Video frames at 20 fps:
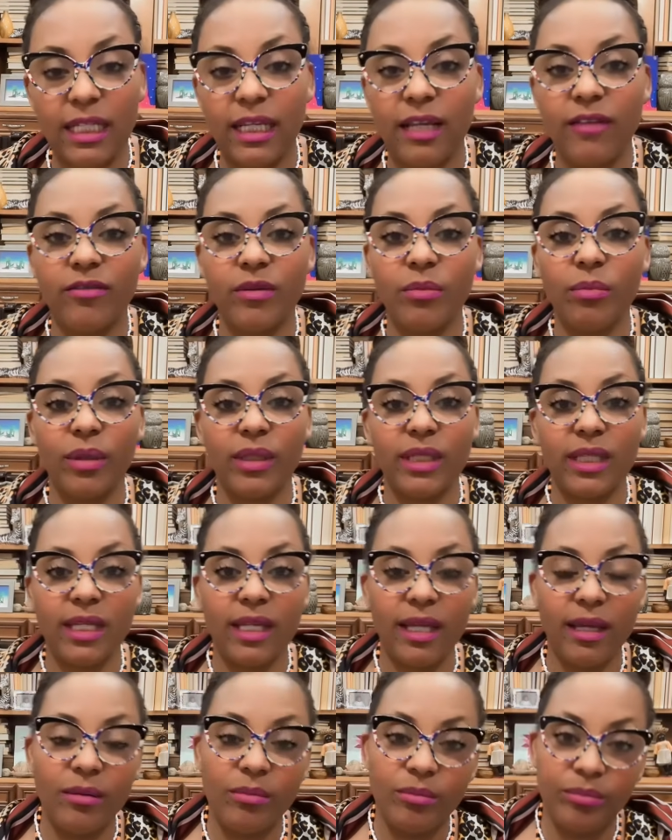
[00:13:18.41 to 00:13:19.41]
everybody
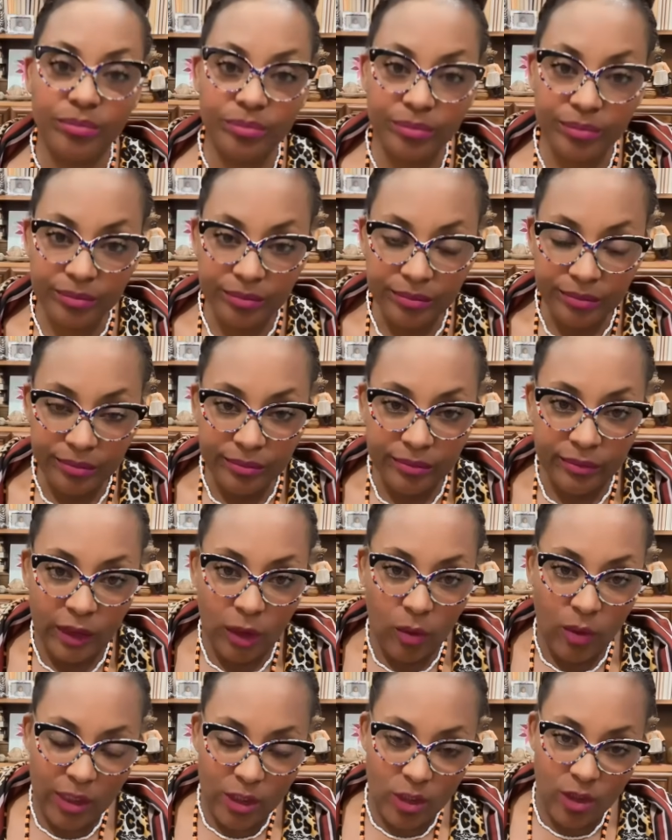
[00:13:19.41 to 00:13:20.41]
here
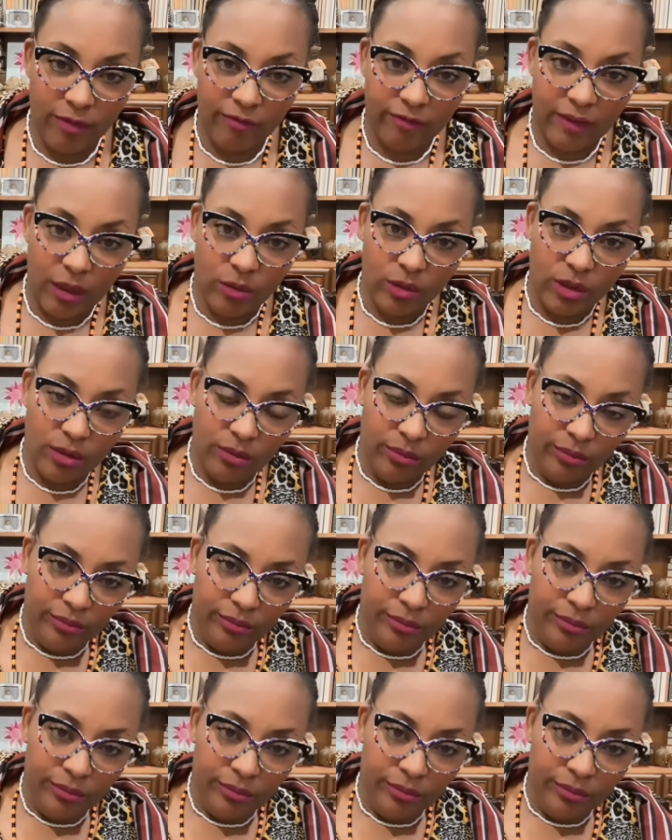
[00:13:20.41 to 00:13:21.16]
what you have found.